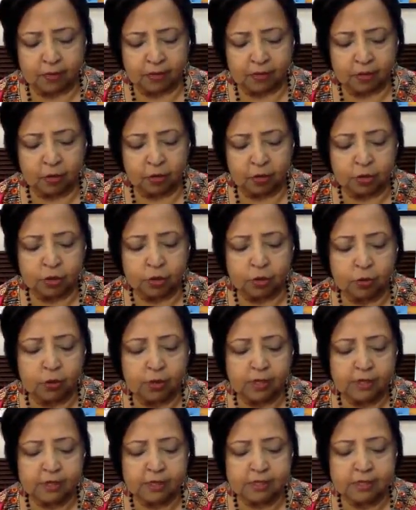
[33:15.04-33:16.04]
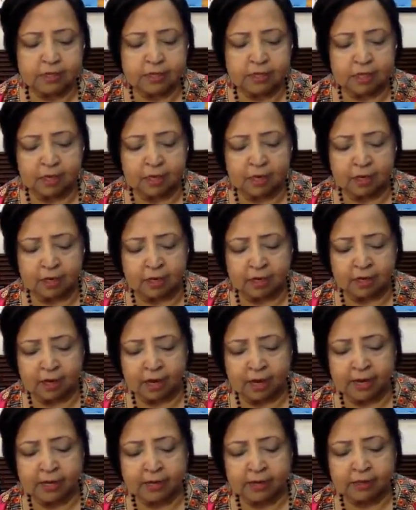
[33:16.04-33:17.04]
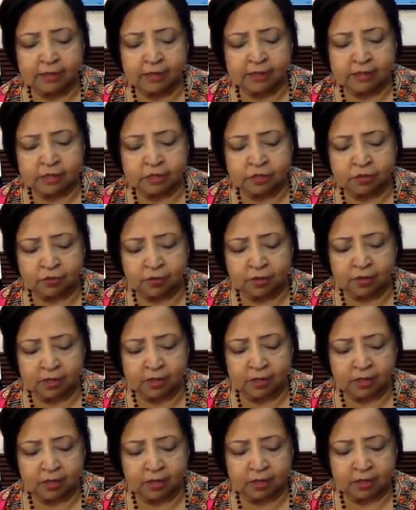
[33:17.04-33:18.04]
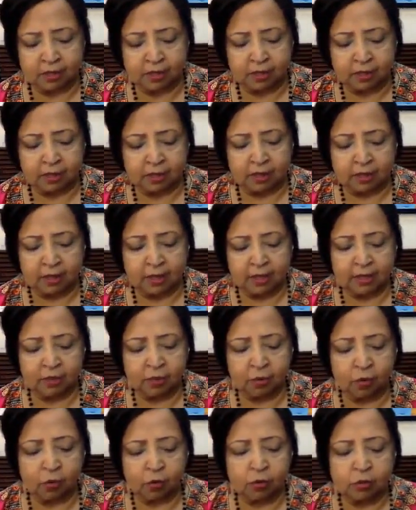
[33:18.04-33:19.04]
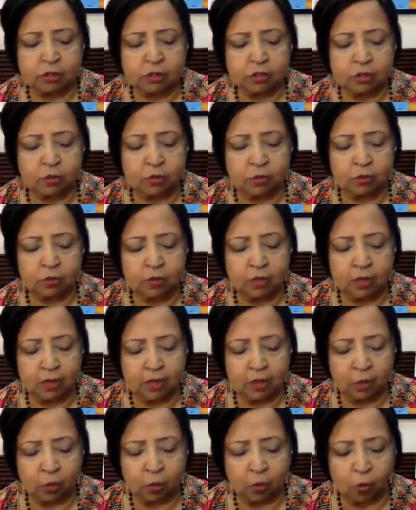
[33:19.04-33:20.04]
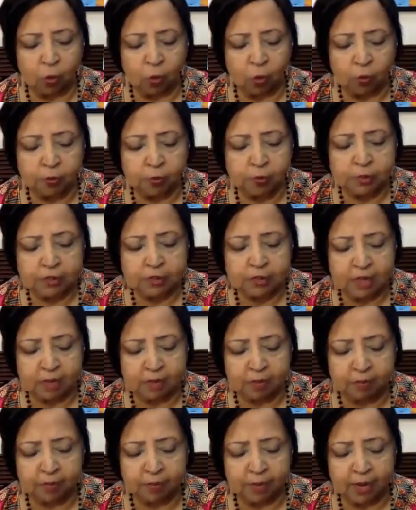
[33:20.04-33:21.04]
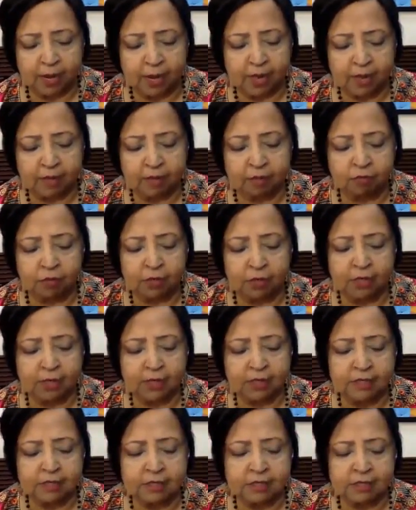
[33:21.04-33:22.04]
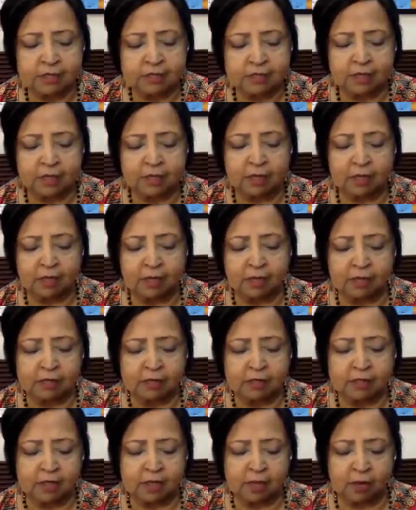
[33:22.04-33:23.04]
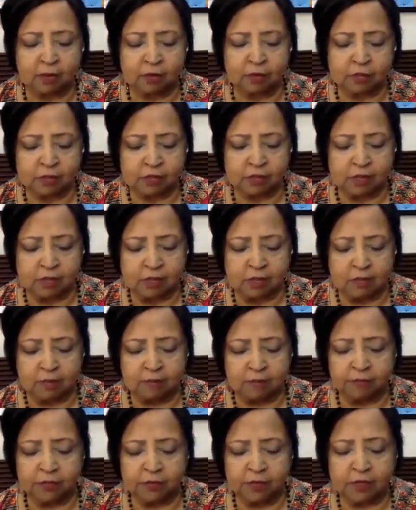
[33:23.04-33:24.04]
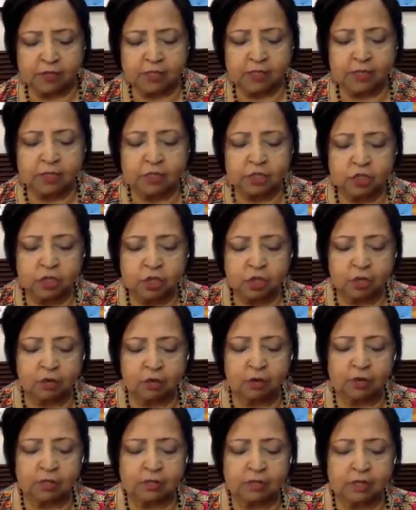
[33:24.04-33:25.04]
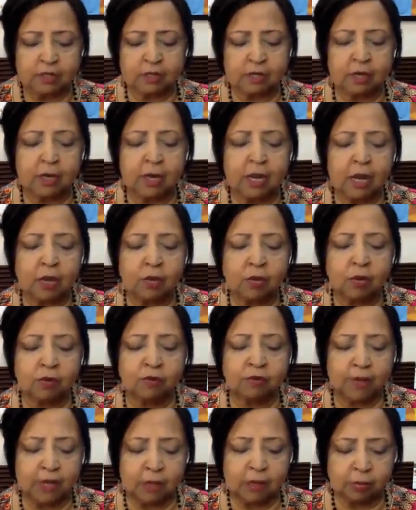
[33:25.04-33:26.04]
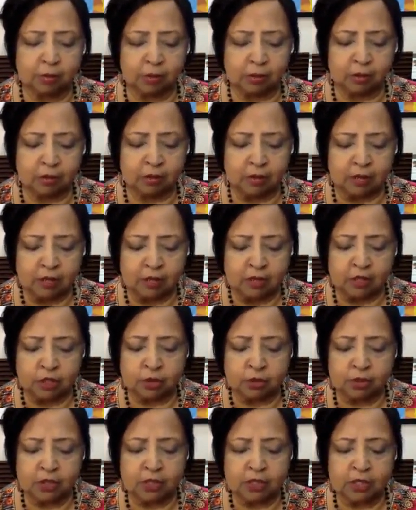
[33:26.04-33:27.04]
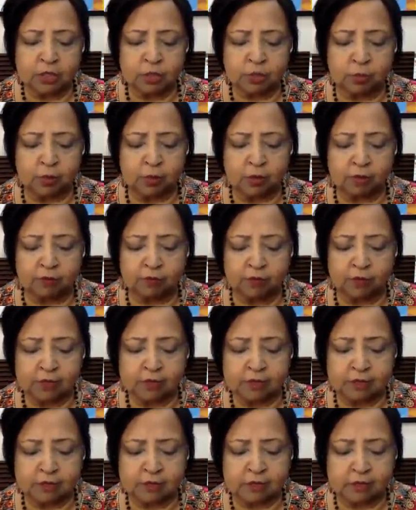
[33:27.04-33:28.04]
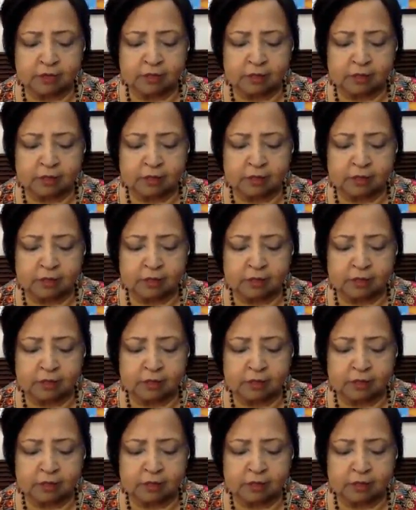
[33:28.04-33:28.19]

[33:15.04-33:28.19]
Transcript: Not only does it align these three, it also opens up and releases and clears out 13 chakras that are now available to each one of us.